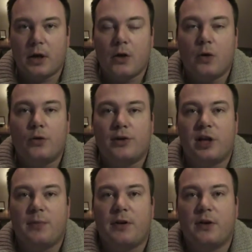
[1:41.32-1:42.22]

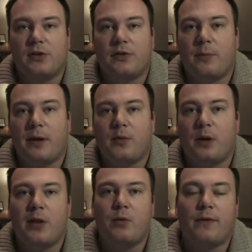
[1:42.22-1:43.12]
Also because of the bad
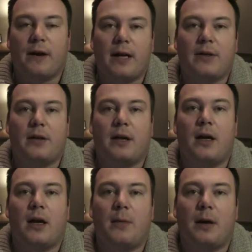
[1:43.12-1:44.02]
weather we've had
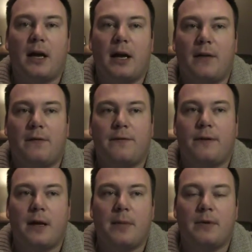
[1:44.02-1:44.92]
um, I have
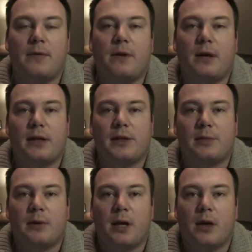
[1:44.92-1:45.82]
um, devised
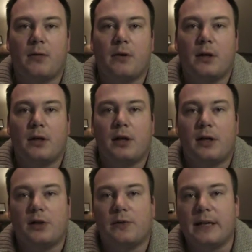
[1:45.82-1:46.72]
my own
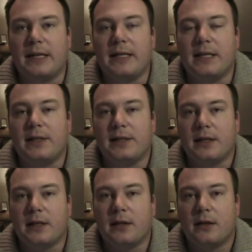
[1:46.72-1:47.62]
sort of
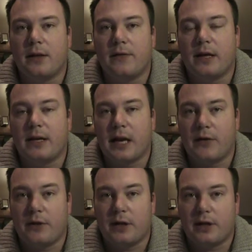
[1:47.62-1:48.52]
EDC everyday
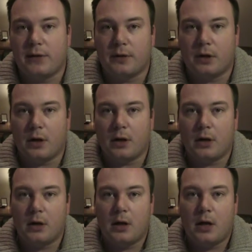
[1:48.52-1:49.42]
carry kit for the car.
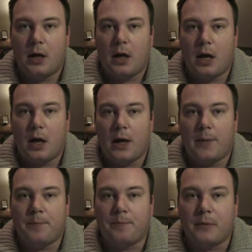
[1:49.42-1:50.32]

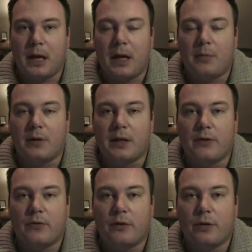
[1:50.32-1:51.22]
Um, I'm going to give
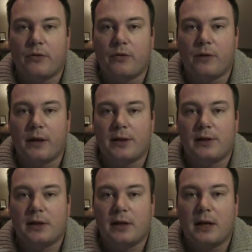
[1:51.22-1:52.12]
you a run through
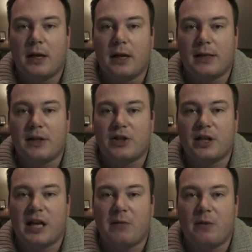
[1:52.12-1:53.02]
that. Uh, it actually
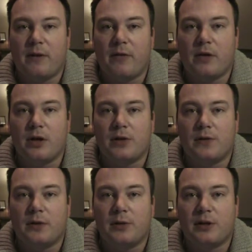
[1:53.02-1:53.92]
came in very
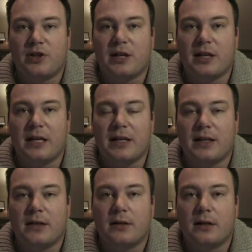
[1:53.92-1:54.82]
useful, it was actually
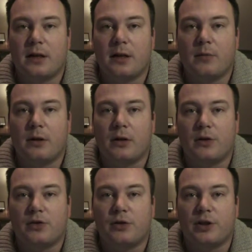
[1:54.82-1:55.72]
needed uh, when I got
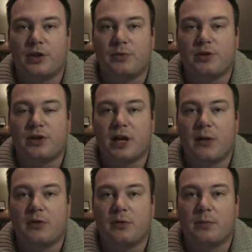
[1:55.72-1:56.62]
stuck in some snow
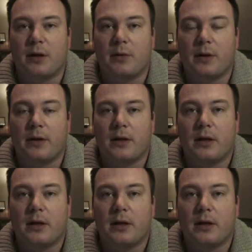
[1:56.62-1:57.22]
and some bad weather.